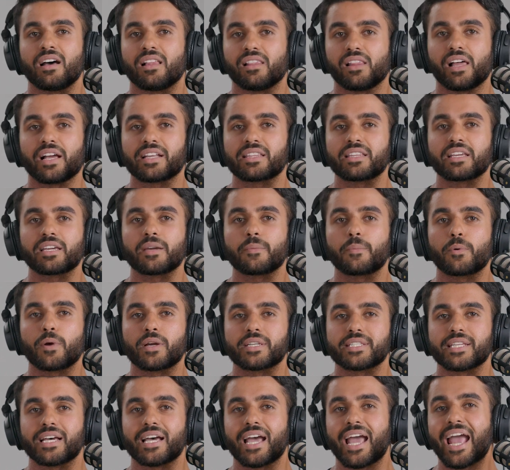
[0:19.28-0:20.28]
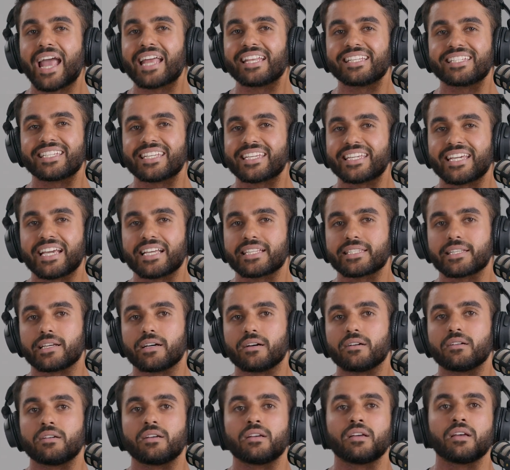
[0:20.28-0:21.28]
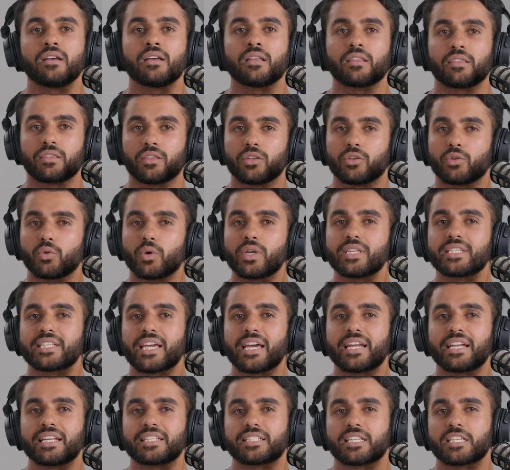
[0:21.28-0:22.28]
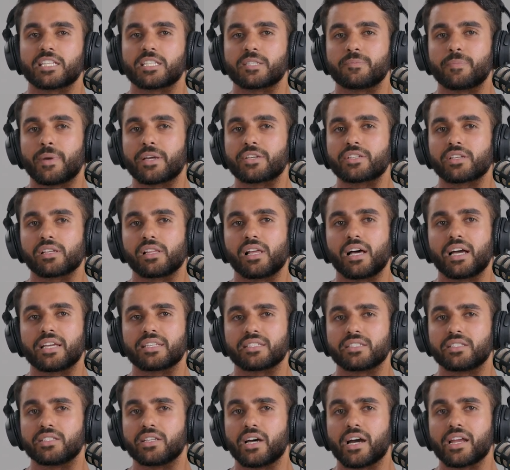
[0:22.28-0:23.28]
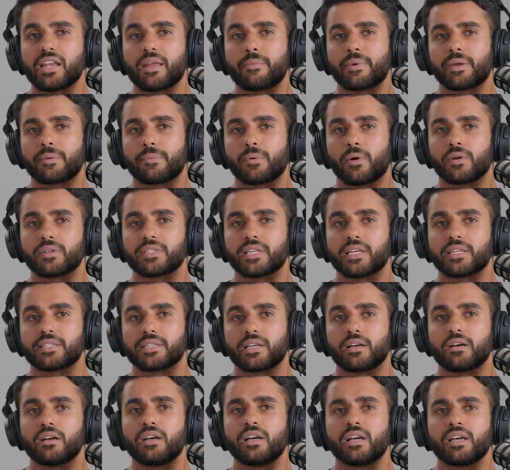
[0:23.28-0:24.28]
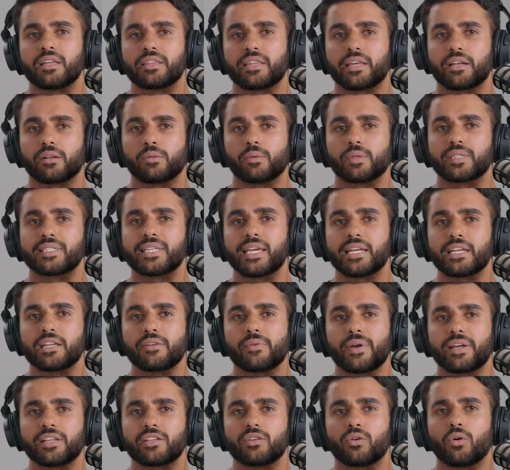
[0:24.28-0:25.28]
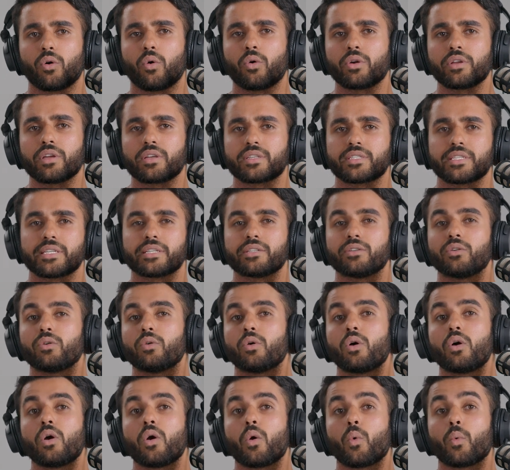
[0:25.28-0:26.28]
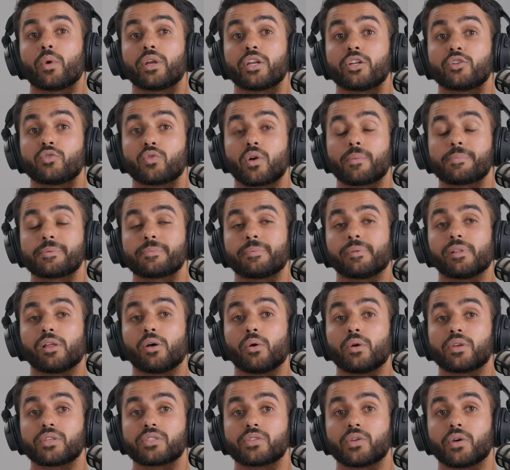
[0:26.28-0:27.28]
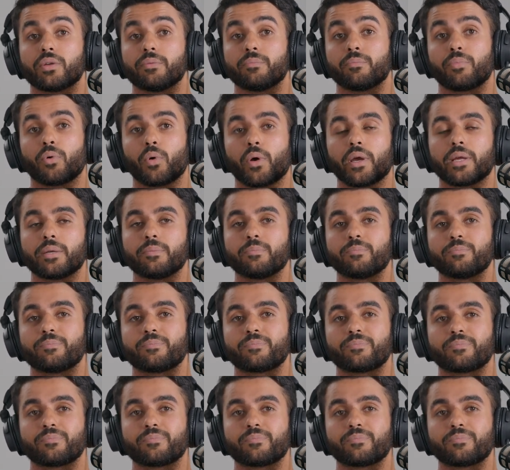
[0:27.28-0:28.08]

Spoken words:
Like the compressor and de-esser, the noise gate is a specialized dynamic processor that'll attenuate your audio signal when it drops below a certain point.